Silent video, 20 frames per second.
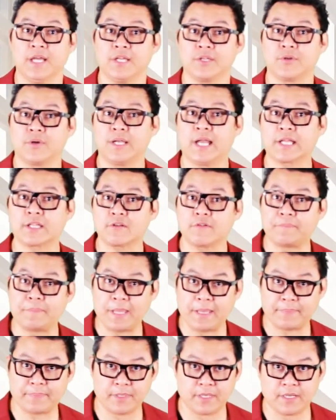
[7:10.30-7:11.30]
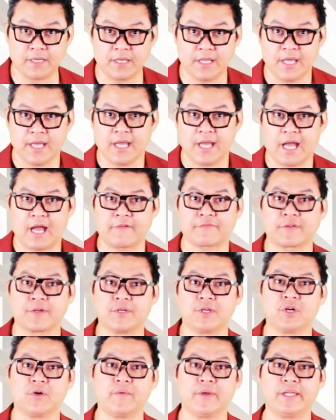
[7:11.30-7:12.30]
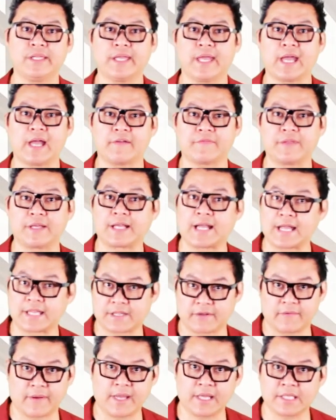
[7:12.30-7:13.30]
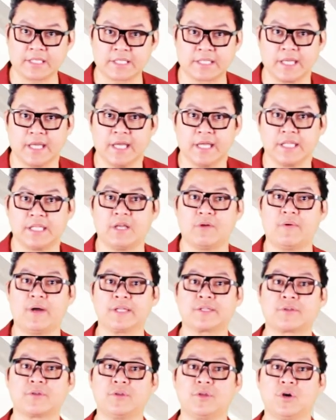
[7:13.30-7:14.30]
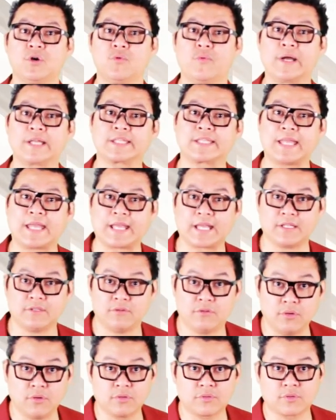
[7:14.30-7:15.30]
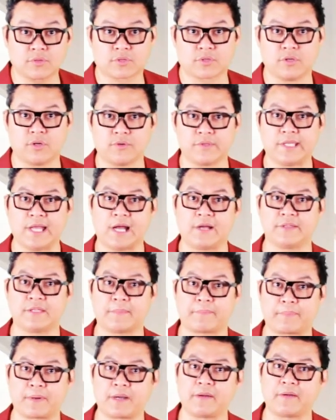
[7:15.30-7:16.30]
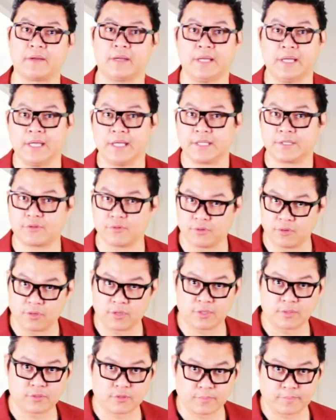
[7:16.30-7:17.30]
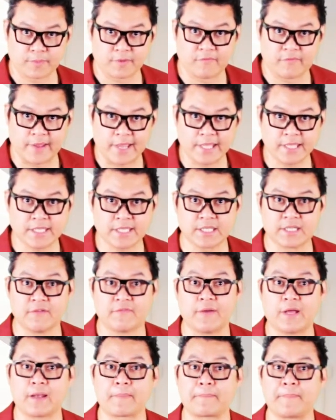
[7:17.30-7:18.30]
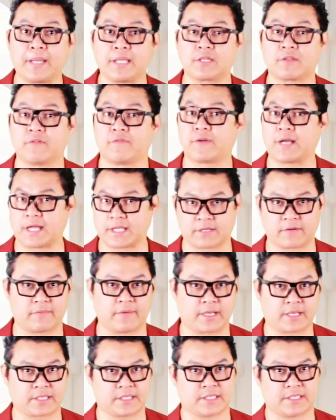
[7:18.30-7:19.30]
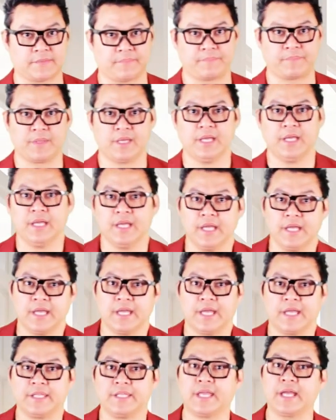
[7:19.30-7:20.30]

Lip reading: To a lot of people, after knowing they have the cataracts, they want to know what they can do to slow down to prevent the development of cataracts. And